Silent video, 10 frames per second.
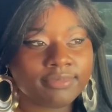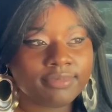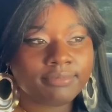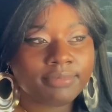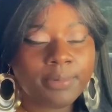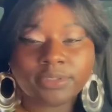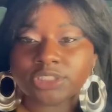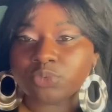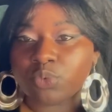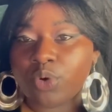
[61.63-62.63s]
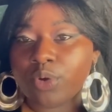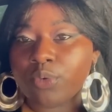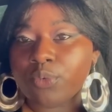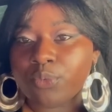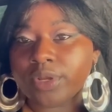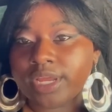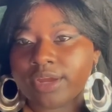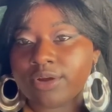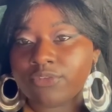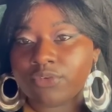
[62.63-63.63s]
people just want what they
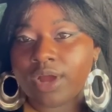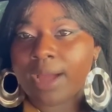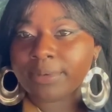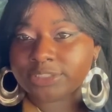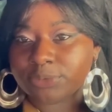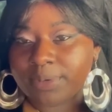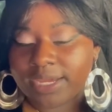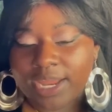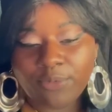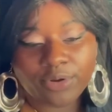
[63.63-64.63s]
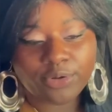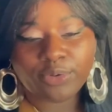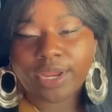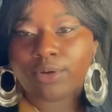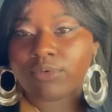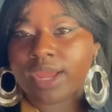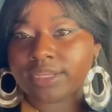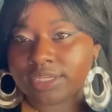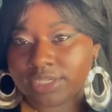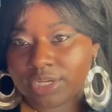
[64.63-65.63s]
come for. How much you pay, they want to know that right
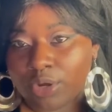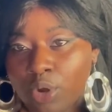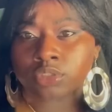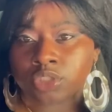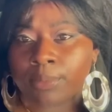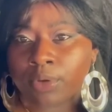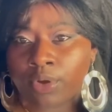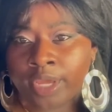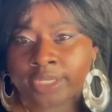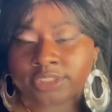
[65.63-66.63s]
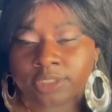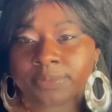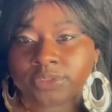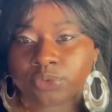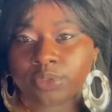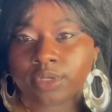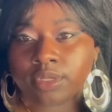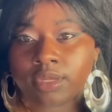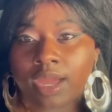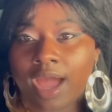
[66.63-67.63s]
then and there. So I'm gonna go ahead and jump into it.
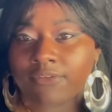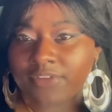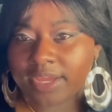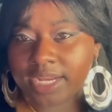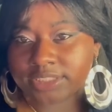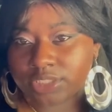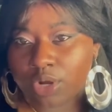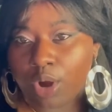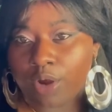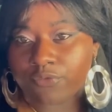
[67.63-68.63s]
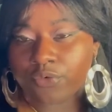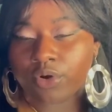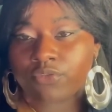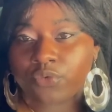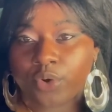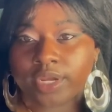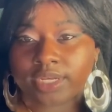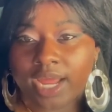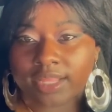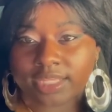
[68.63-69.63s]
I financed the car for
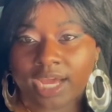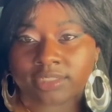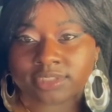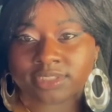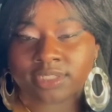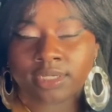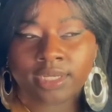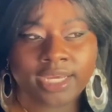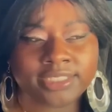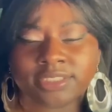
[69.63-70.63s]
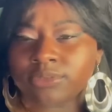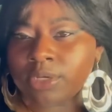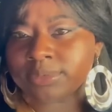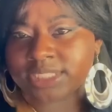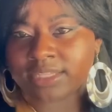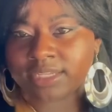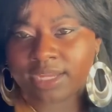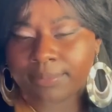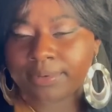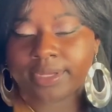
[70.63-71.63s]
$49,000. It's some numbers after
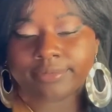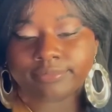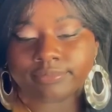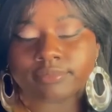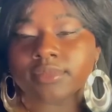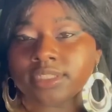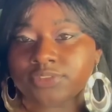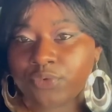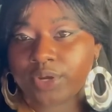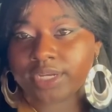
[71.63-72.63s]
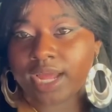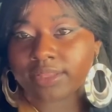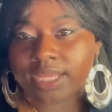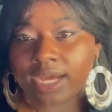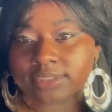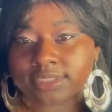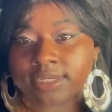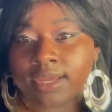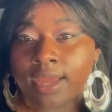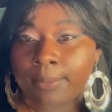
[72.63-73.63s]
that, but it's
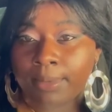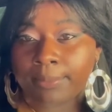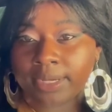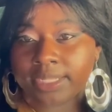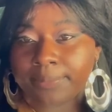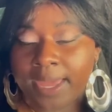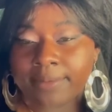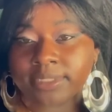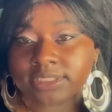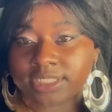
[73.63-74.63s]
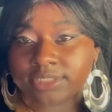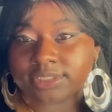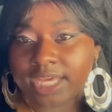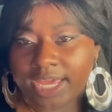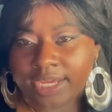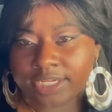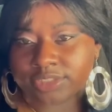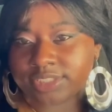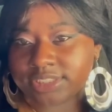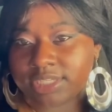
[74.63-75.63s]
$49,000. My monthly payments is
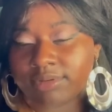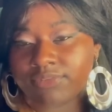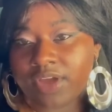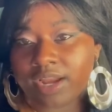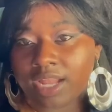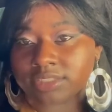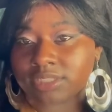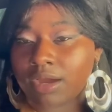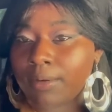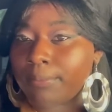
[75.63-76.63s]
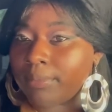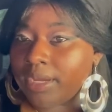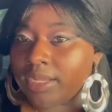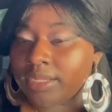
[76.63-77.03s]
$875 a month,